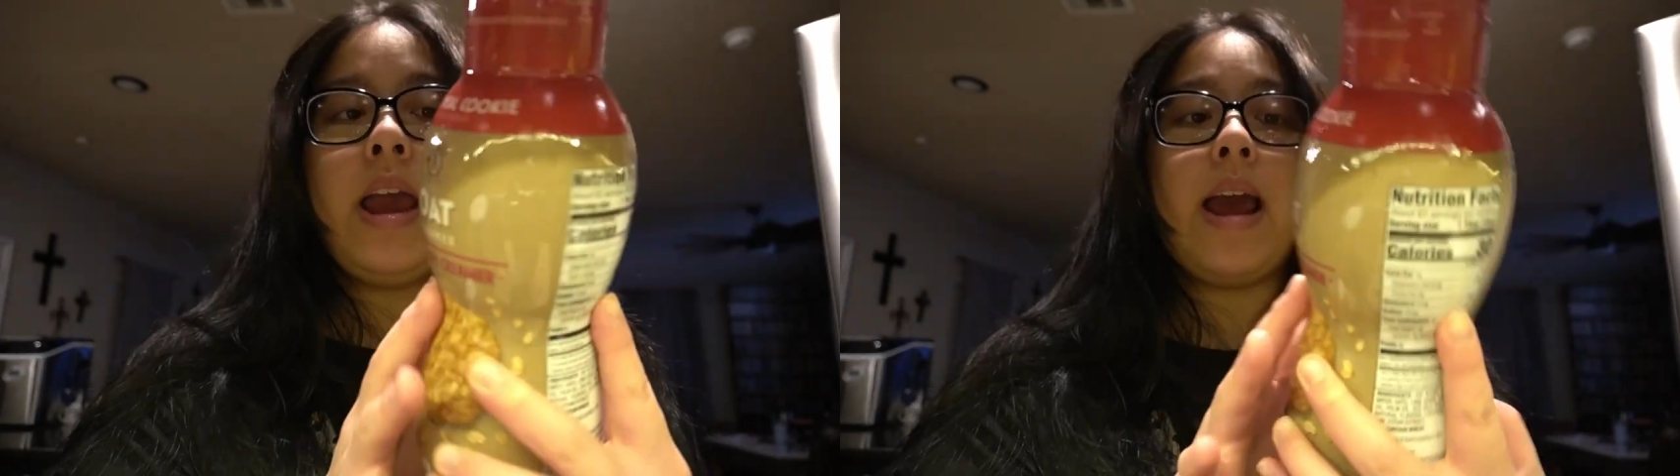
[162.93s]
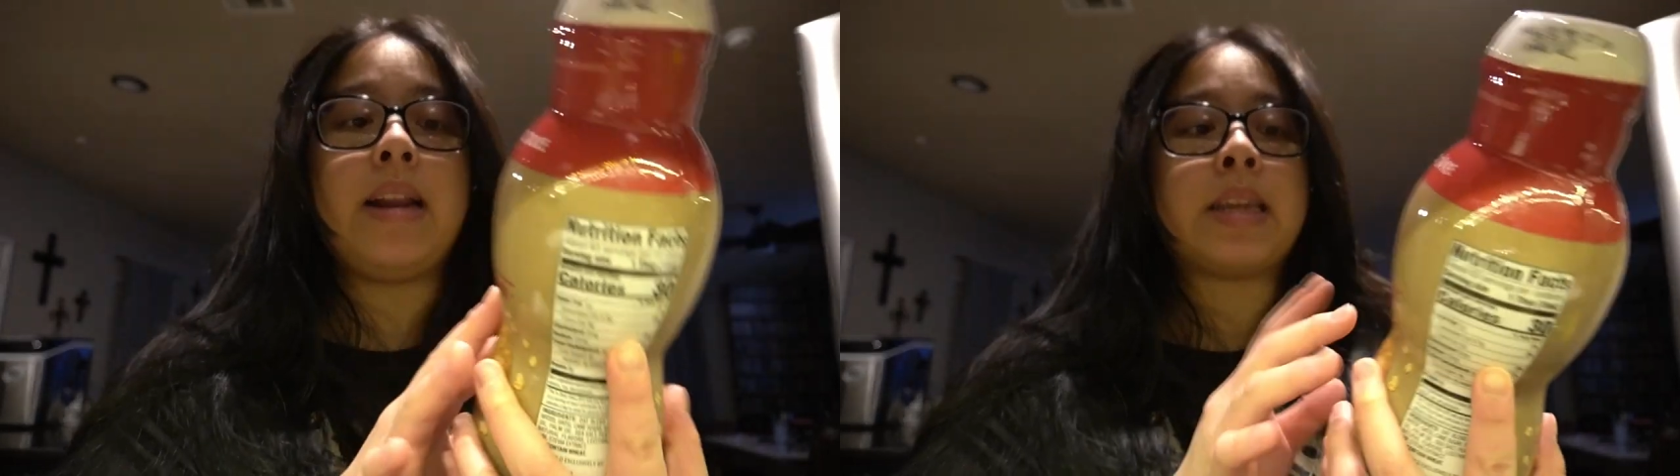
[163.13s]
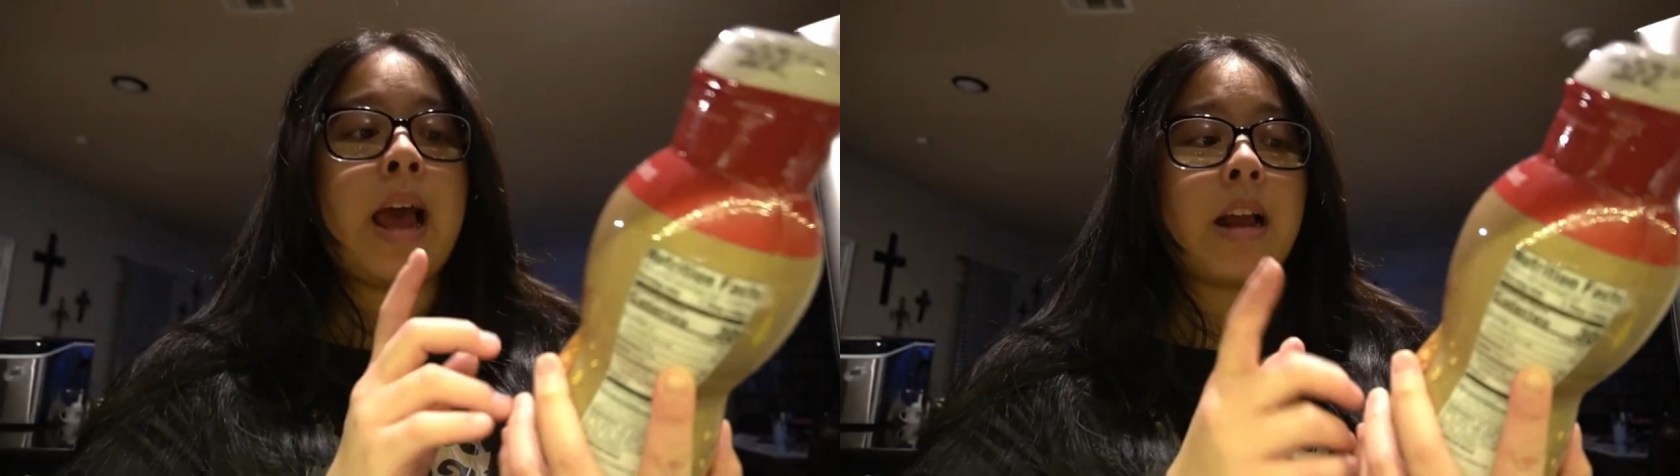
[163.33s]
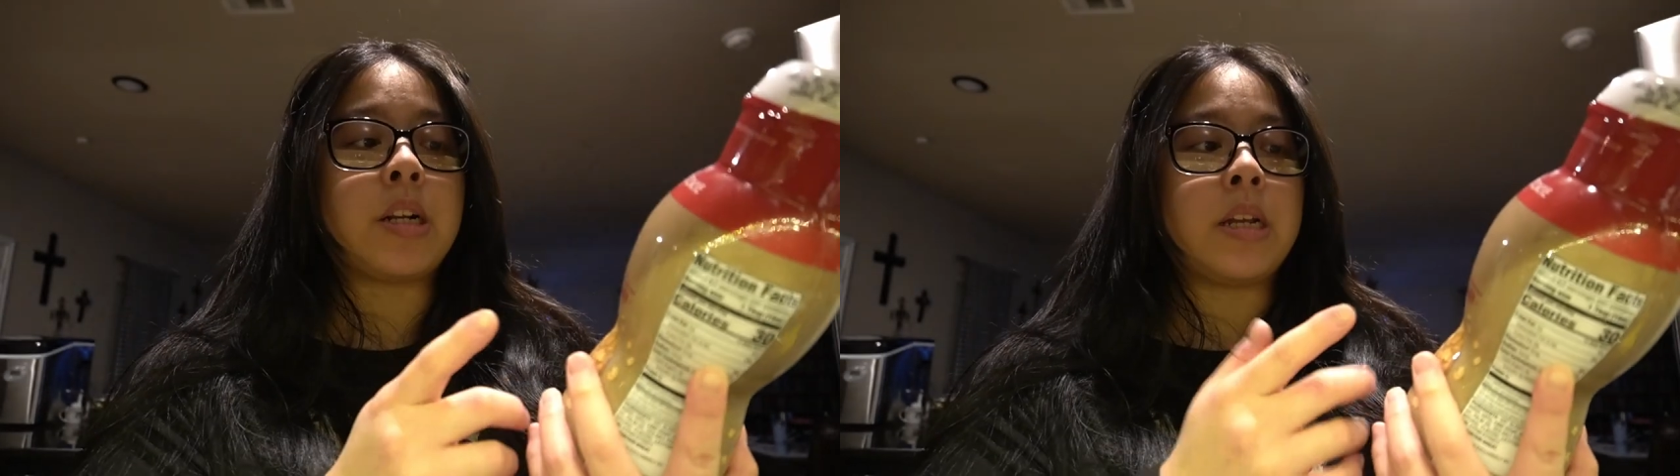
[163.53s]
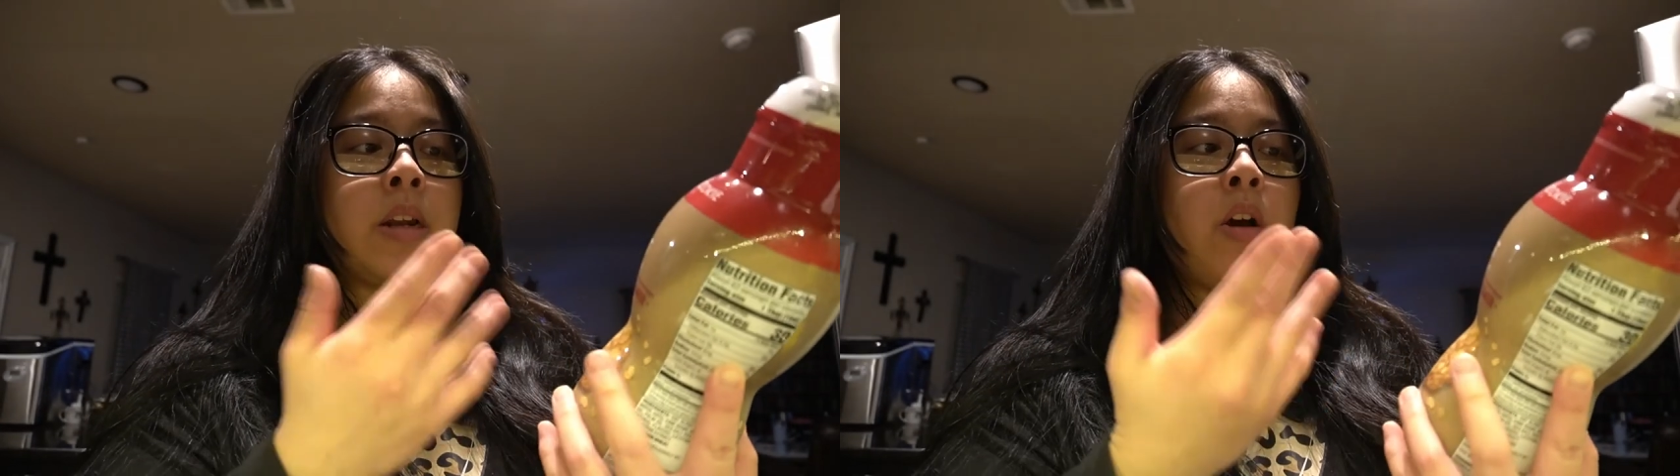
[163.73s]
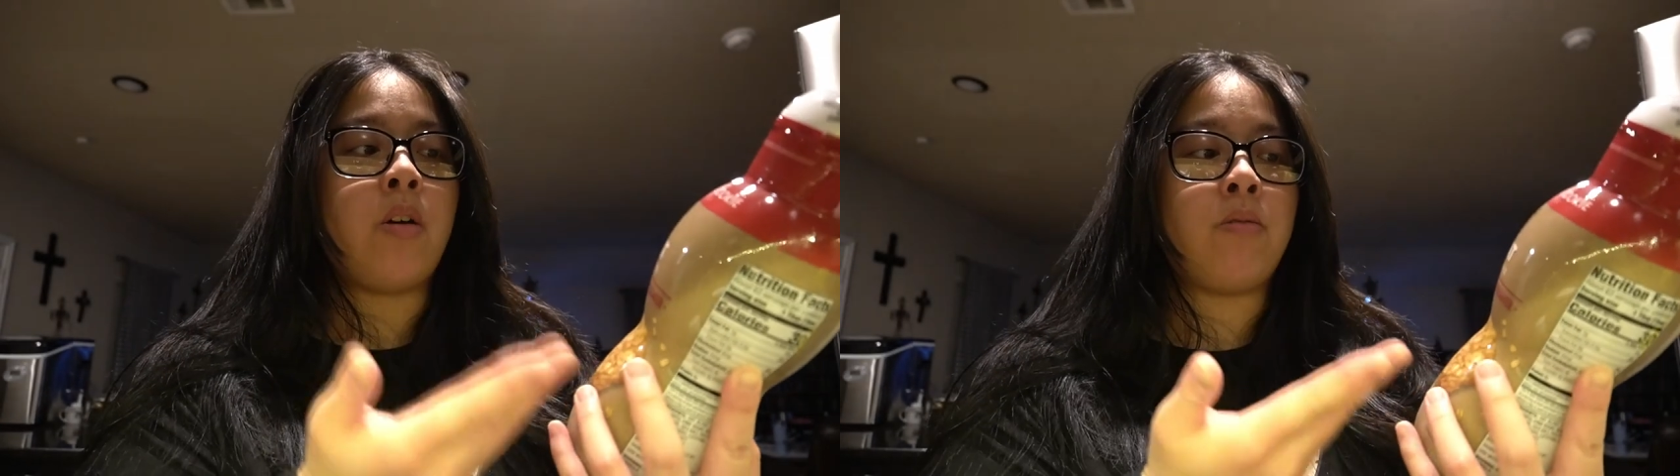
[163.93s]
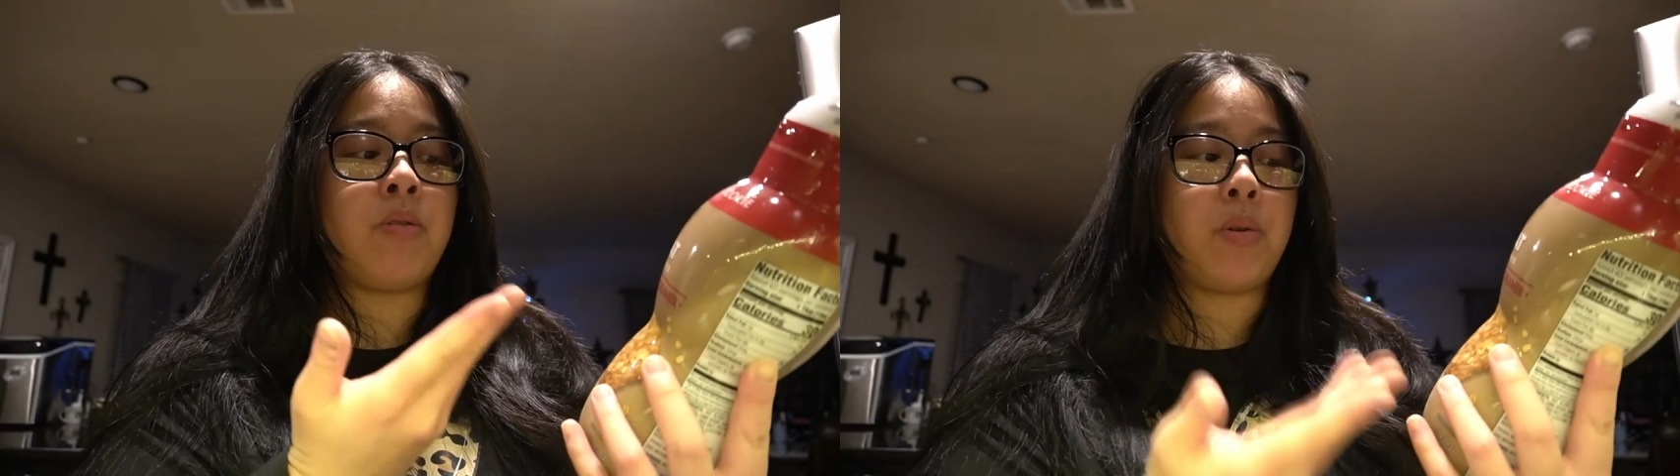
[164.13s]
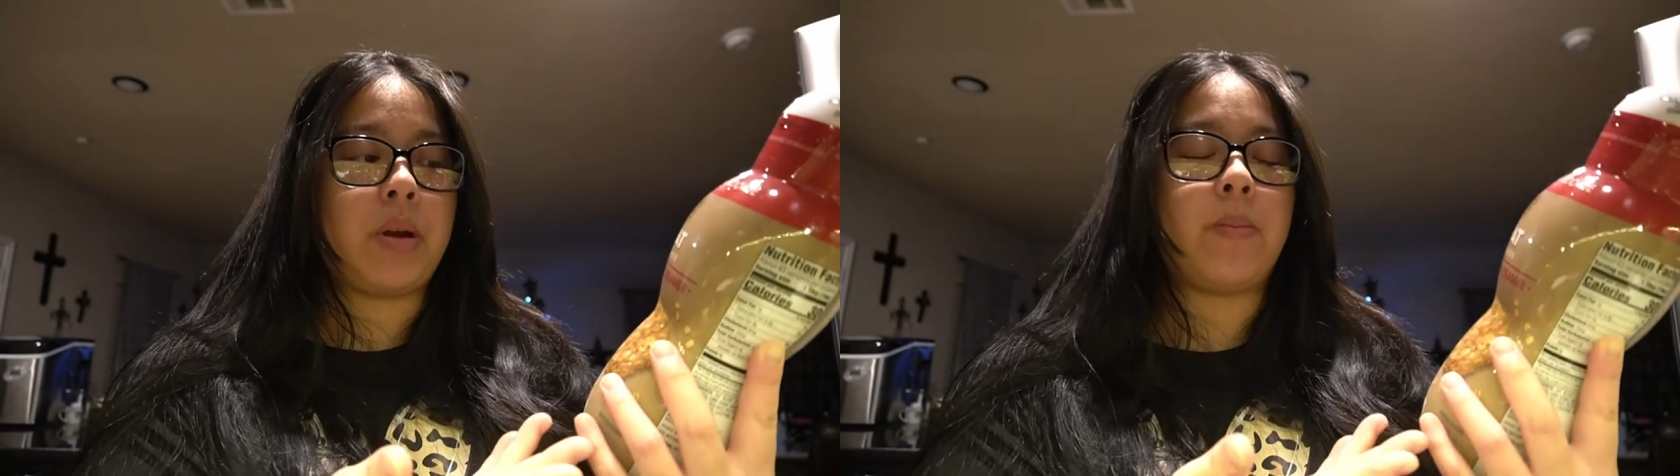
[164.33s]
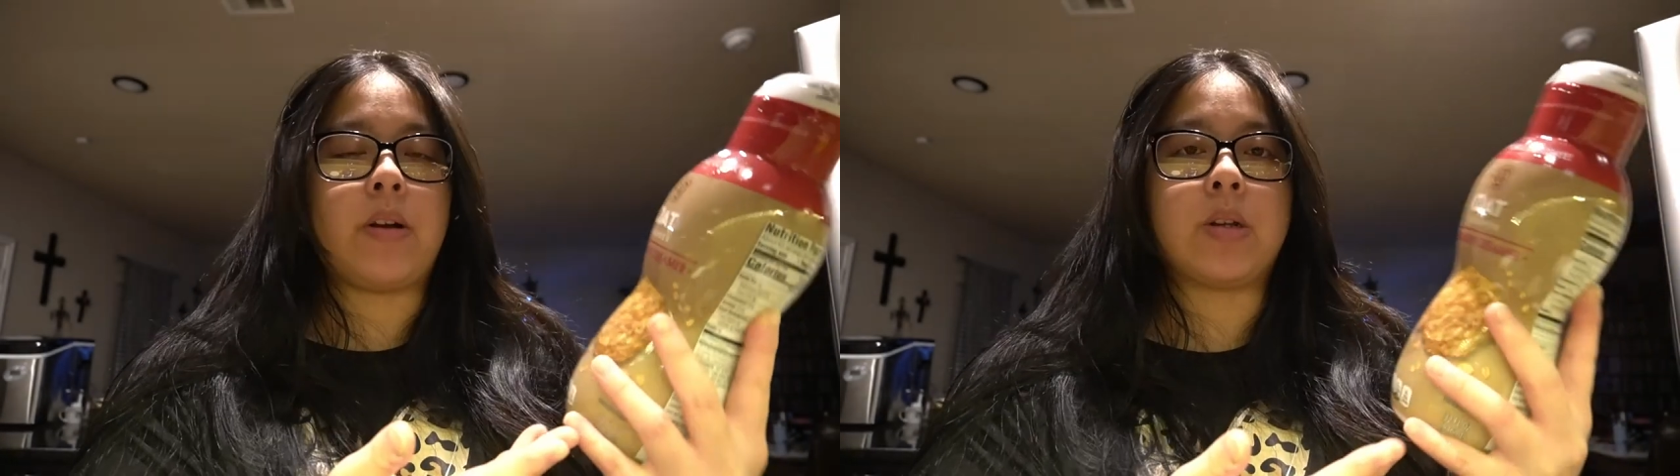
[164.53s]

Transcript: and it's actually an oat creamer.